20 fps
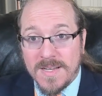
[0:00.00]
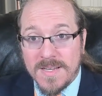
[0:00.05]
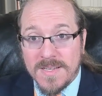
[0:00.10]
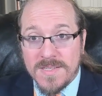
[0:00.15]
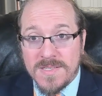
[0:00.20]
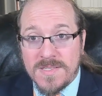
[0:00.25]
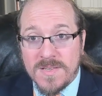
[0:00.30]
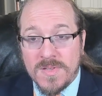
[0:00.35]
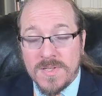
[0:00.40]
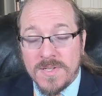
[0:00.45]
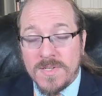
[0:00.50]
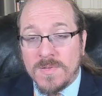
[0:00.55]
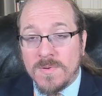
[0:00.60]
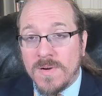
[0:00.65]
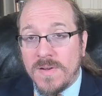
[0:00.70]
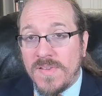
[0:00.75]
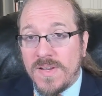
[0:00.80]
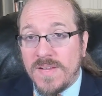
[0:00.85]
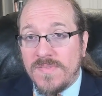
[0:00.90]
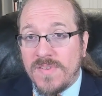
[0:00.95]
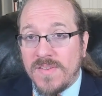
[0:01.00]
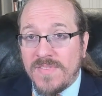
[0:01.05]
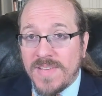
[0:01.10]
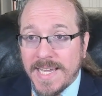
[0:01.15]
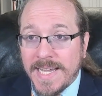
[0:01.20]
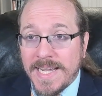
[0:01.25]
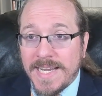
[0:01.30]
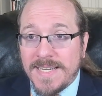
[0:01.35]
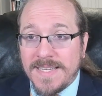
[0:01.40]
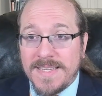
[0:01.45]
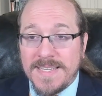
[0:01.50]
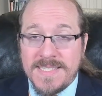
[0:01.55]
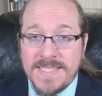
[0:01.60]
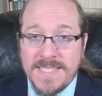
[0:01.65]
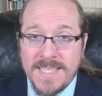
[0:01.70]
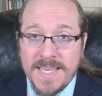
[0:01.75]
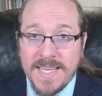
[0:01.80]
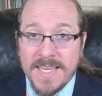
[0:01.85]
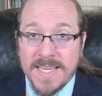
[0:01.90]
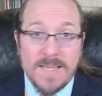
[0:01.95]
So the derivative of e to the
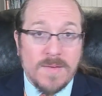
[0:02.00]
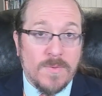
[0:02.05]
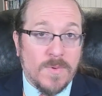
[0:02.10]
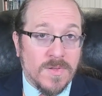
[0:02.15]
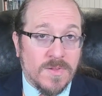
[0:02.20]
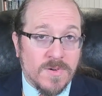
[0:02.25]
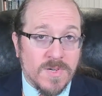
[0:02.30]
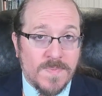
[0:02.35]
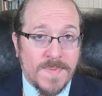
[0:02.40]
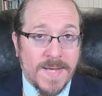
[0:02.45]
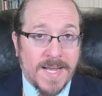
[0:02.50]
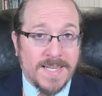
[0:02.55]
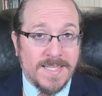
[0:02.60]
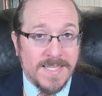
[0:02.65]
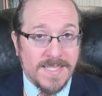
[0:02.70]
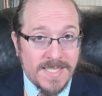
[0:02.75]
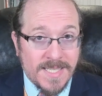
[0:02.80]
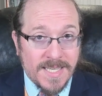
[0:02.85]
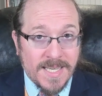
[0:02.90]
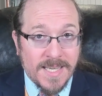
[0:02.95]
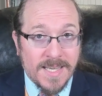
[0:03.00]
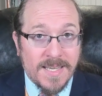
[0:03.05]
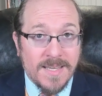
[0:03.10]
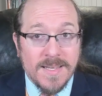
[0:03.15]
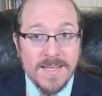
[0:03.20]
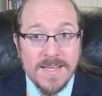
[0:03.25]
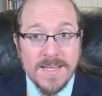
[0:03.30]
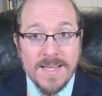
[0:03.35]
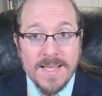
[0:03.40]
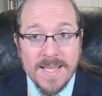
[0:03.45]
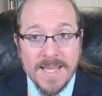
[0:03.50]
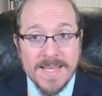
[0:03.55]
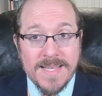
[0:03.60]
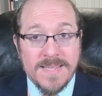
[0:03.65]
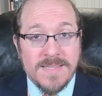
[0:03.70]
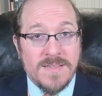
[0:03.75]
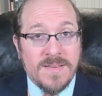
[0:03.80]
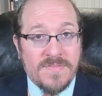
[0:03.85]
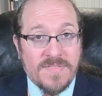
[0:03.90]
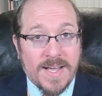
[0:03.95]
t with respect to t
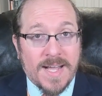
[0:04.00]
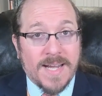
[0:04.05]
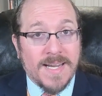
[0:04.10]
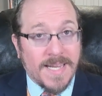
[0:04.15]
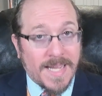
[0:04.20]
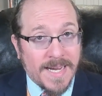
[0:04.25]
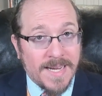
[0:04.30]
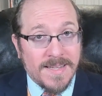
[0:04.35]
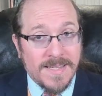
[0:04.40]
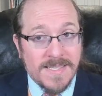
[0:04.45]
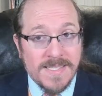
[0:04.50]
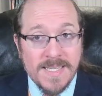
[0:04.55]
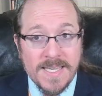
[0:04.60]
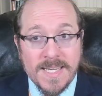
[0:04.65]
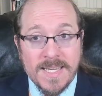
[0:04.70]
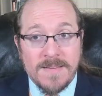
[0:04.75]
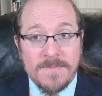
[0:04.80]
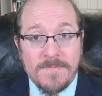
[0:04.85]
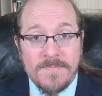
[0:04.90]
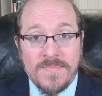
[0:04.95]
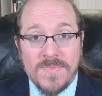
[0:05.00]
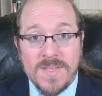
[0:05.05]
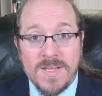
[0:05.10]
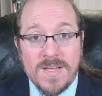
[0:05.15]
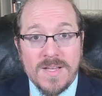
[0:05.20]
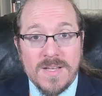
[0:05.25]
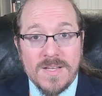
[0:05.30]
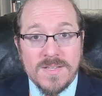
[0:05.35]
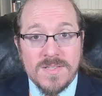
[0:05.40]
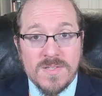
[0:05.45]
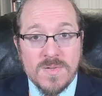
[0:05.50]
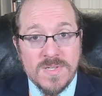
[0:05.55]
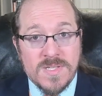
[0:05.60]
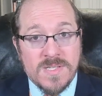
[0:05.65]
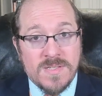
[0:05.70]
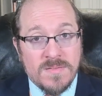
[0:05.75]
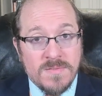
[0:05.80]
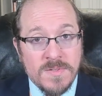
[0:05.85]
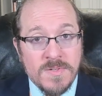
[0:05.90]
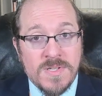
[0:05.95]
is in fact e to the t. So a
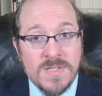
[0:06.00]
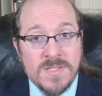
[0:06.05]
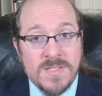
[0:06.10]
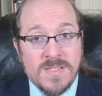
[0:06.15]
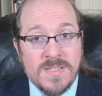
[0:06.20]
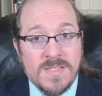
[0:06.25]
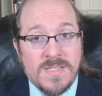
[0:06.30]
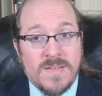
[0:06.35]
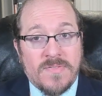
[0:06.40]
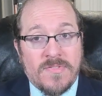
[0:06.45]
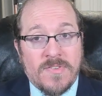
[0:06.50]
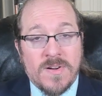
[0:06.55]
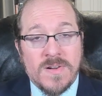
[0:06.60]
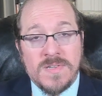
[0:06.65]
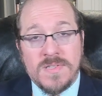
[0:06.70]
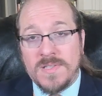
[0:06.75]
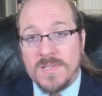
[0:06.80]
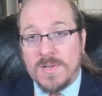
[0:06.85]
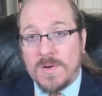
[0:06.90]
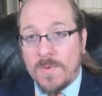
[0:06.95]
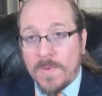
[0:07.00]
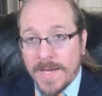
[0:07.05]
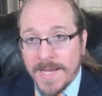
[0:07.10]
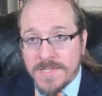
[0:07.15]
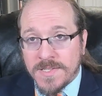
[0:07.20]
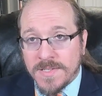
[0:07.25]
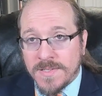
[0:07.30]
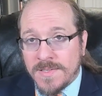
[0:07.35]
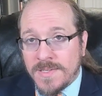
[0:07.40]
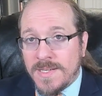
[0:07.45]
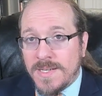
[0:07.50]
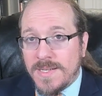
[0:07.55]
solution to the differential equation